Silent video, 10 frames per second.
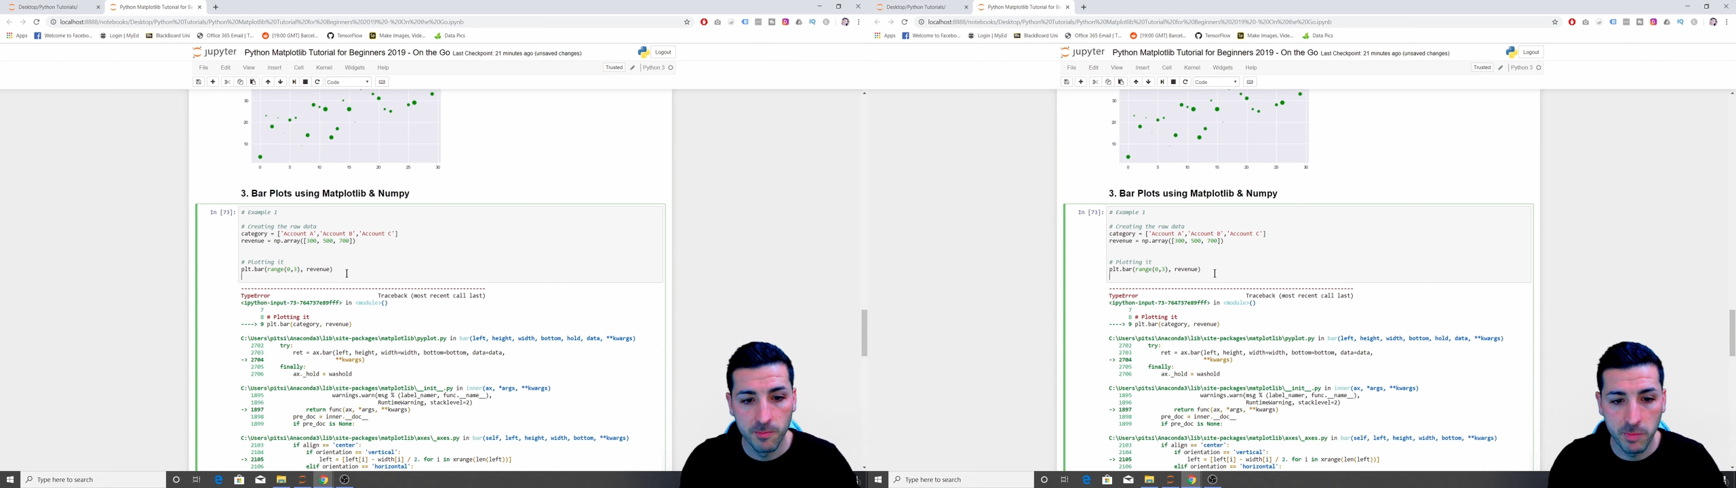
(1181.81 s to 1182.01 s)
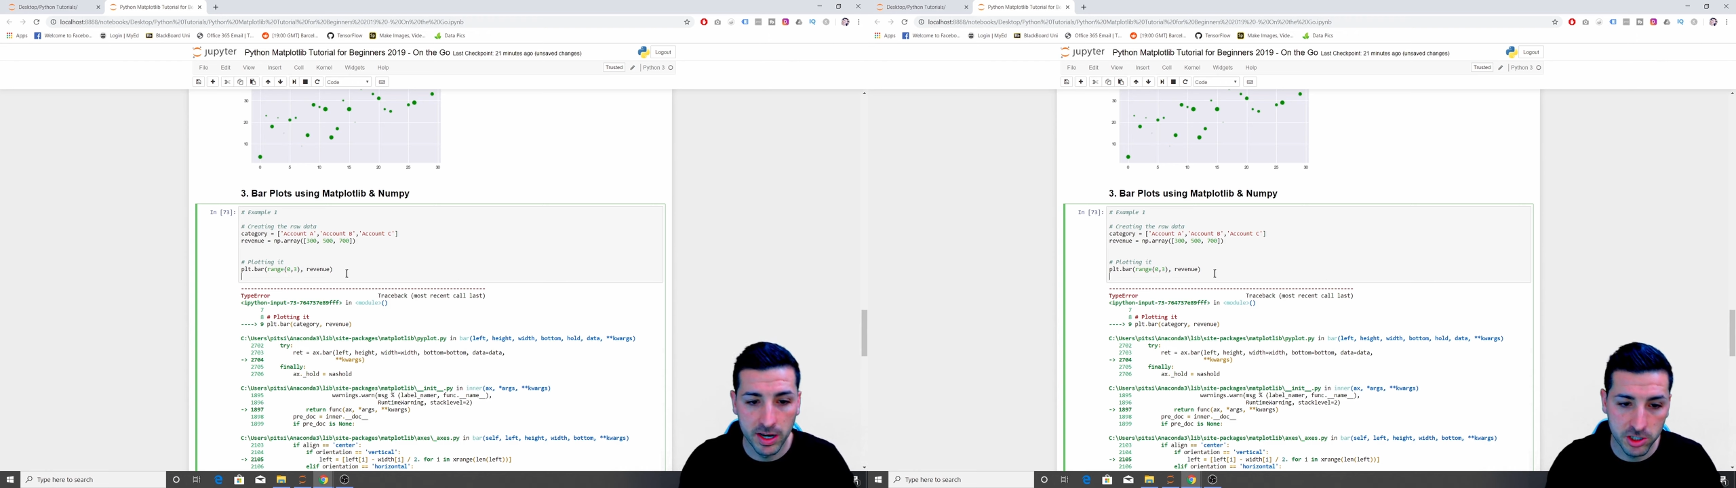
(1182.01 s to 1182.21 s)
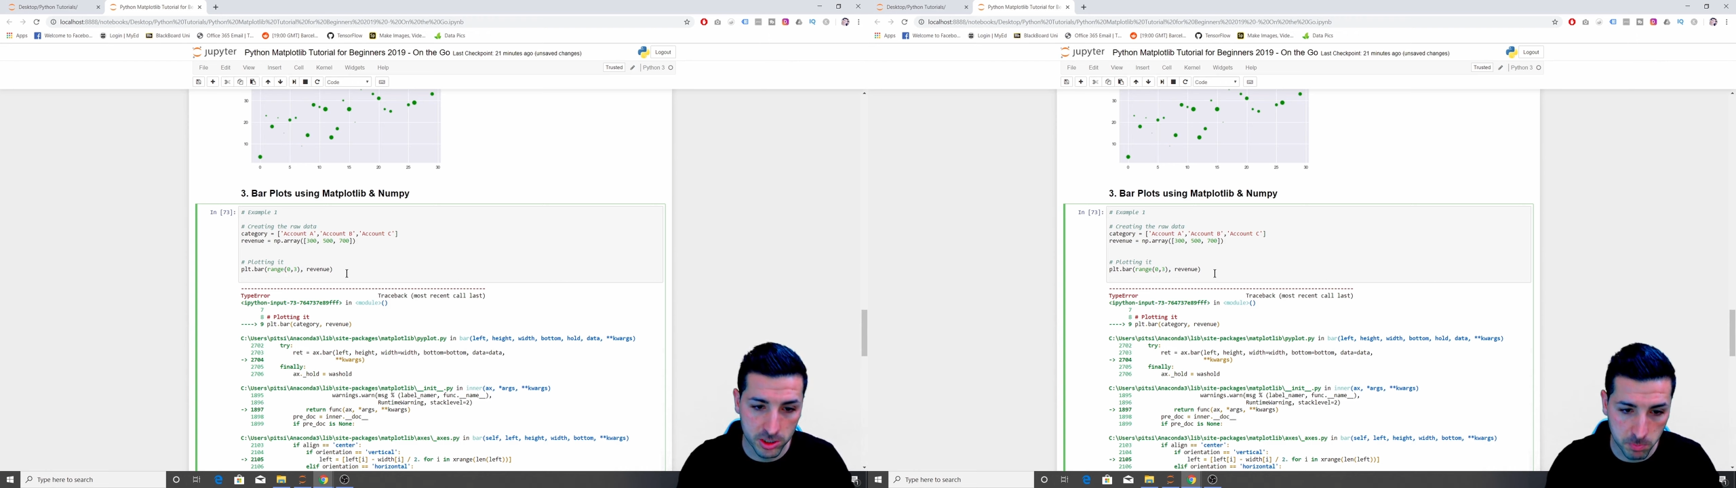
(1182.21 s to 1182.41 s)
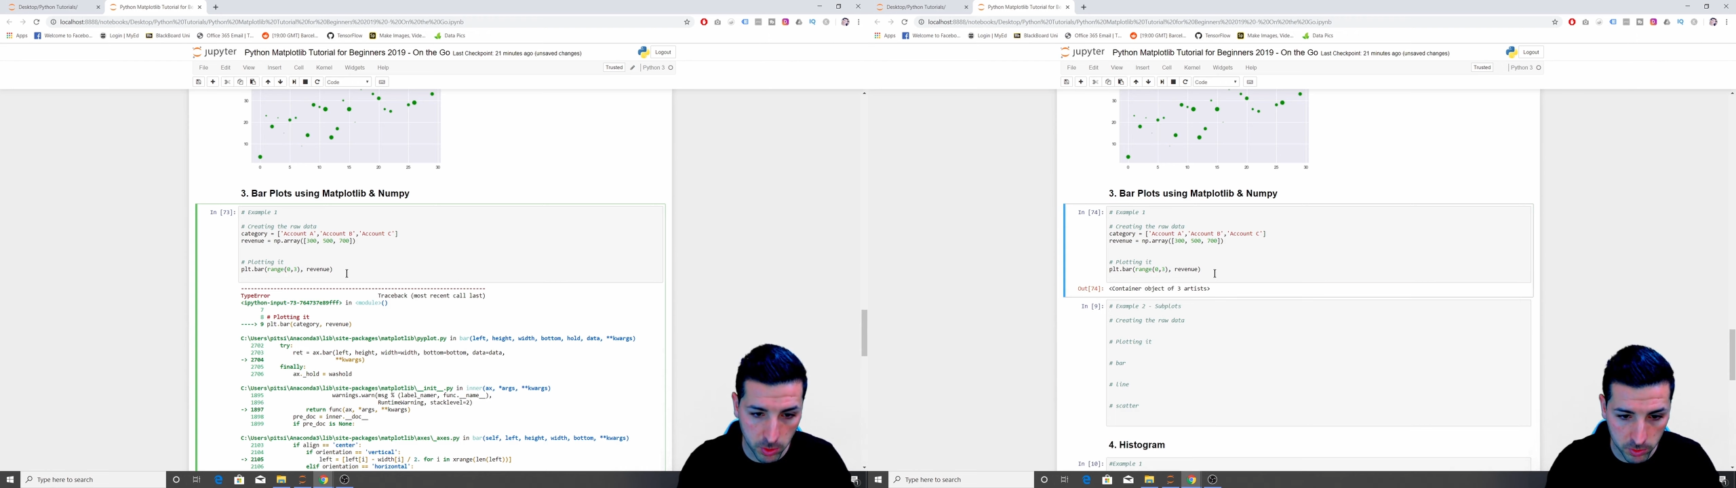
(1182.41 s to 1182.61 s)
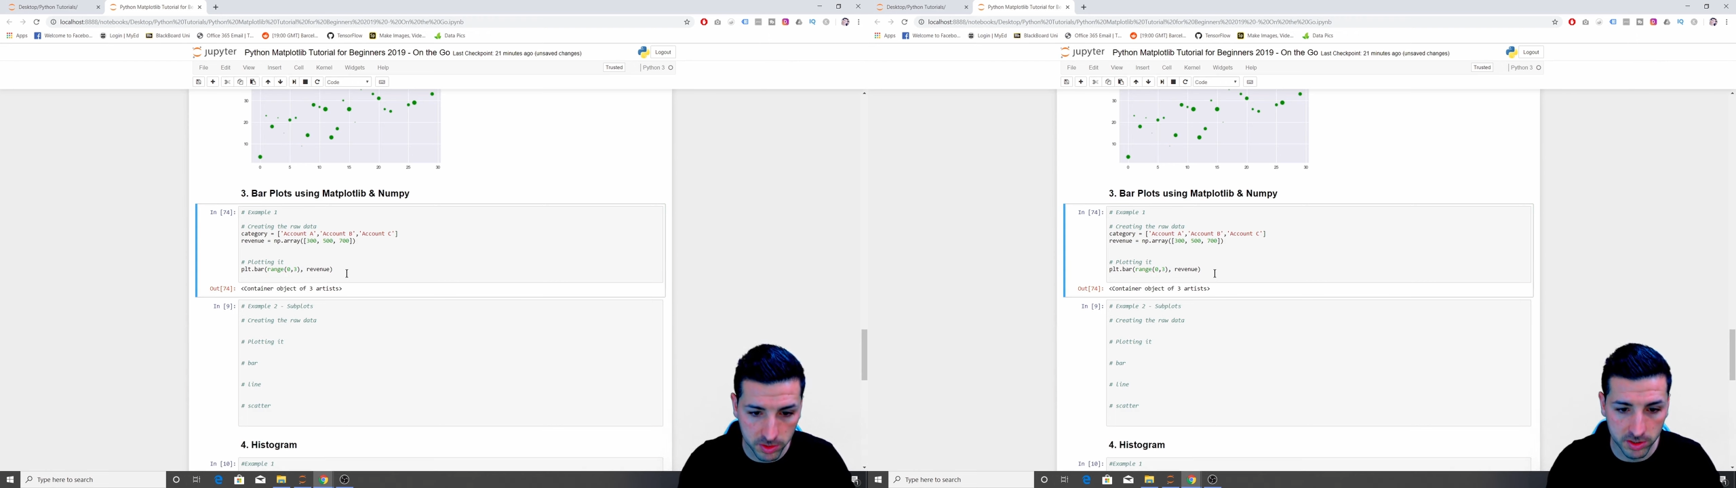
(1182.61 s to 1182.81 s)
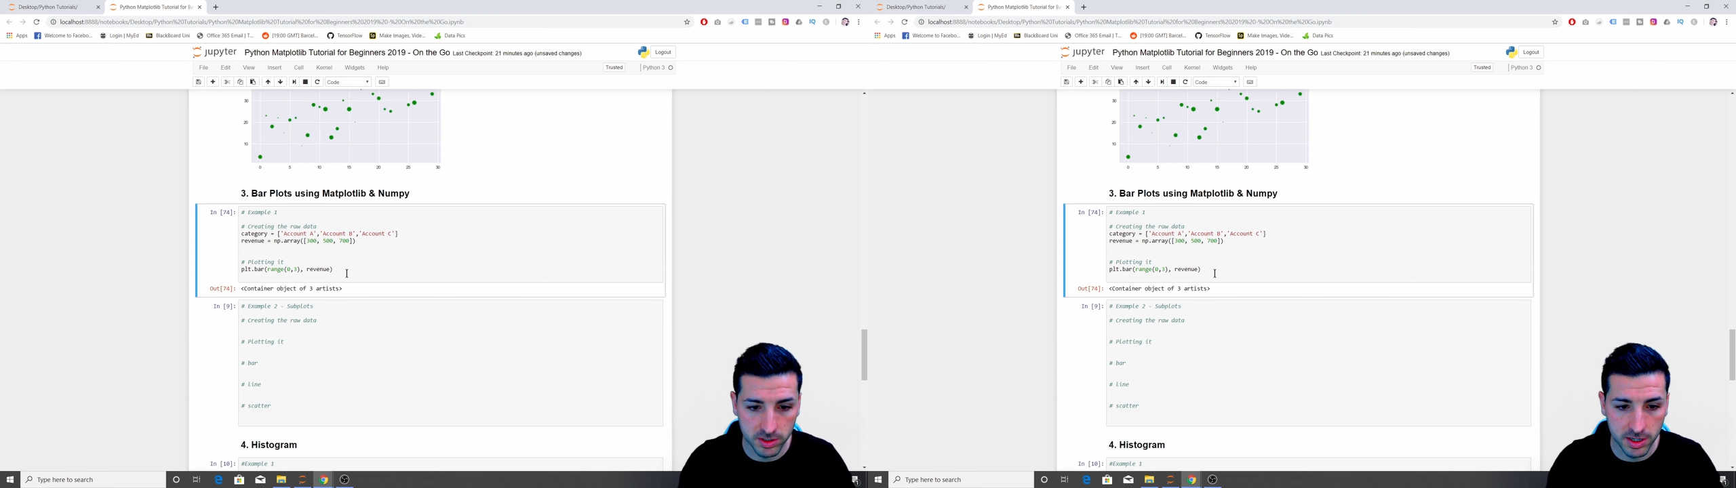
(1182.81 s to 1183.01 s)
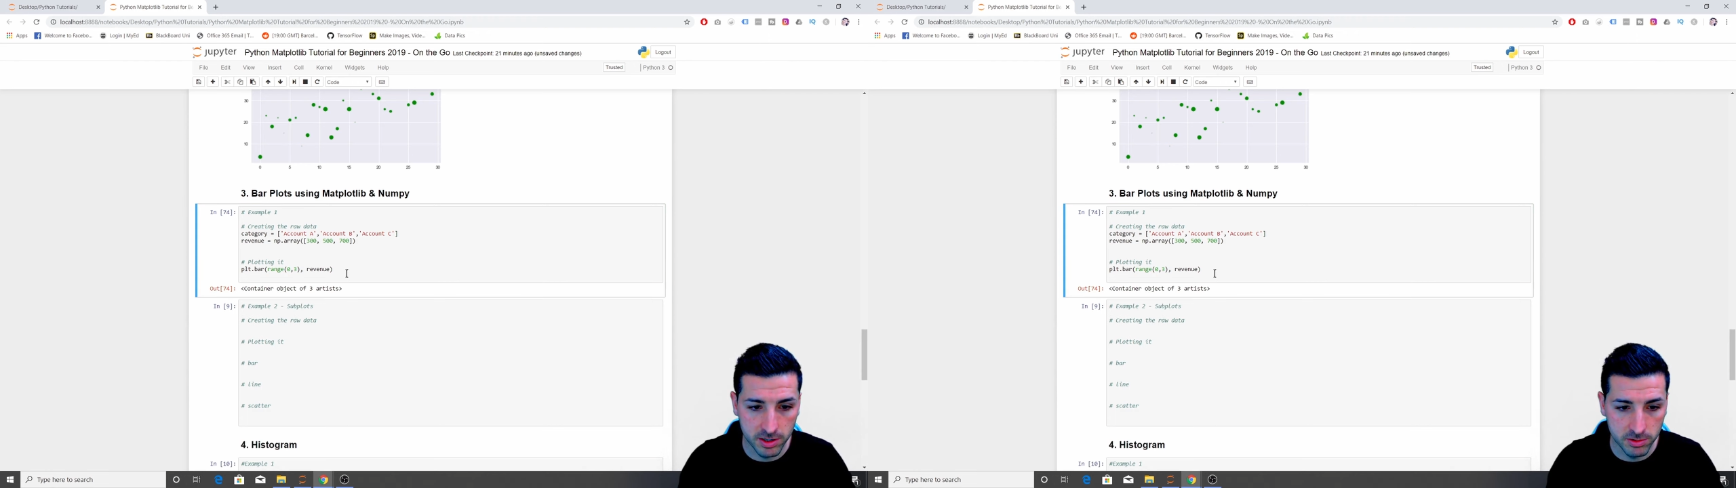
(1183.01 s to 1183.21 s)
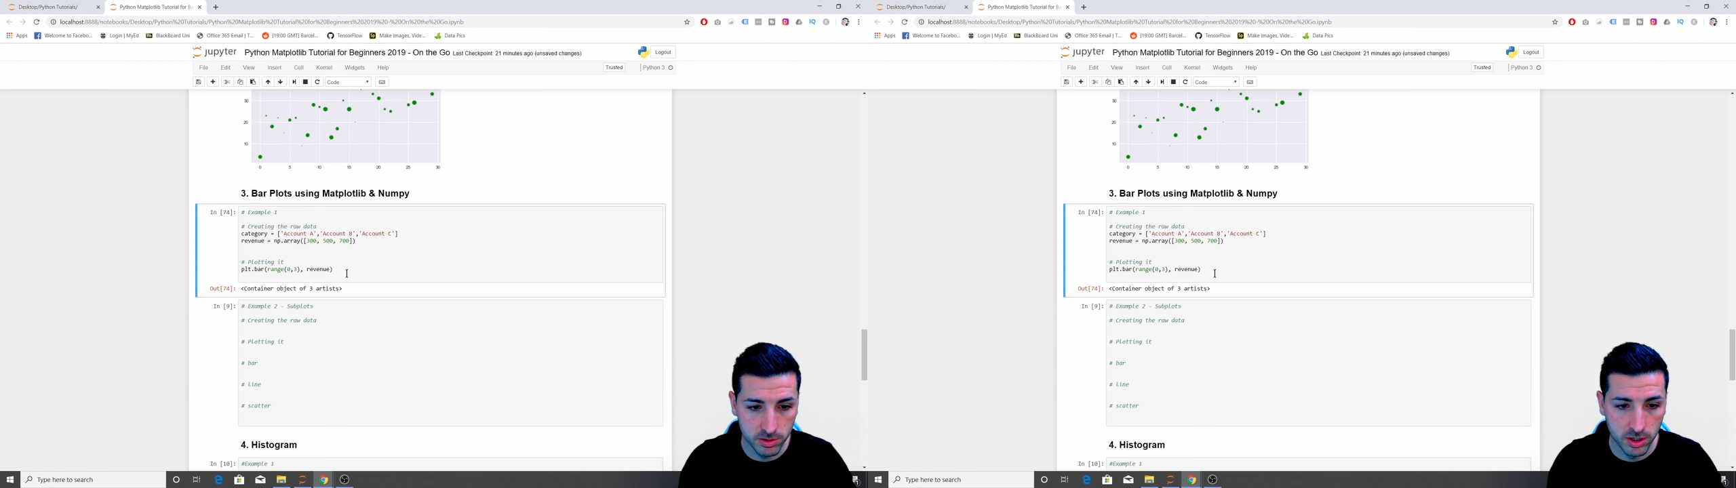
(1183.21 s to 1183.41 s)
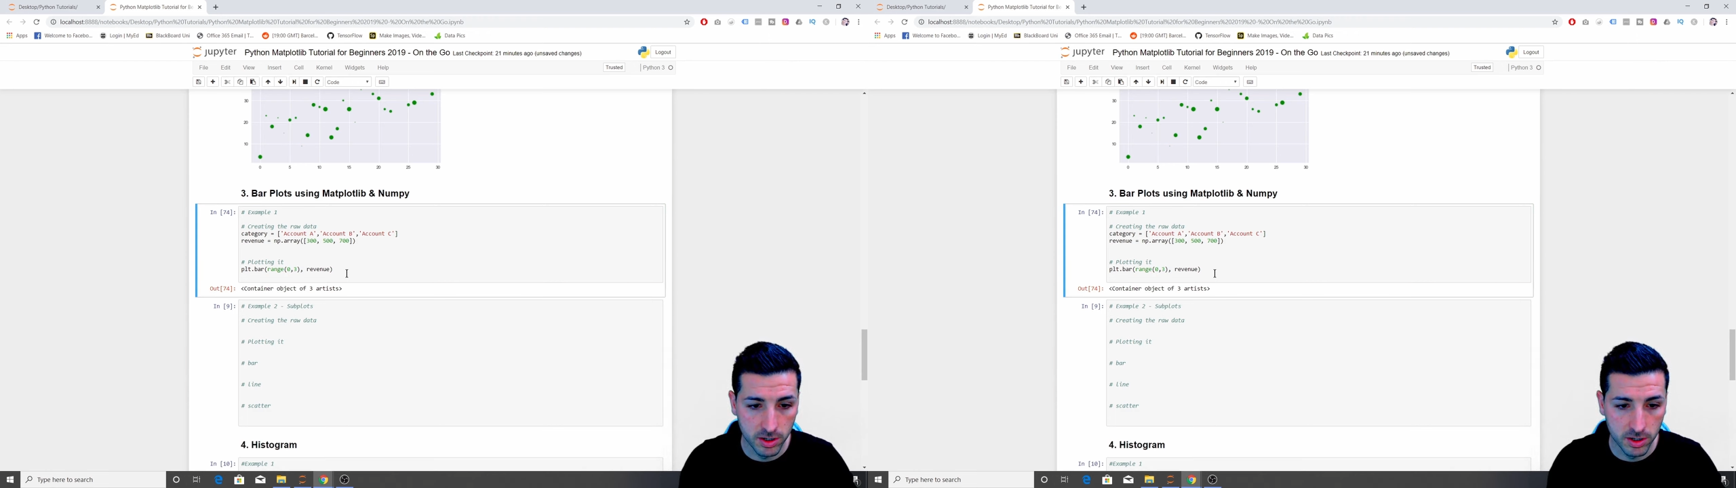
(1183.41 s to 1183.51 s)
But let's just plot this now.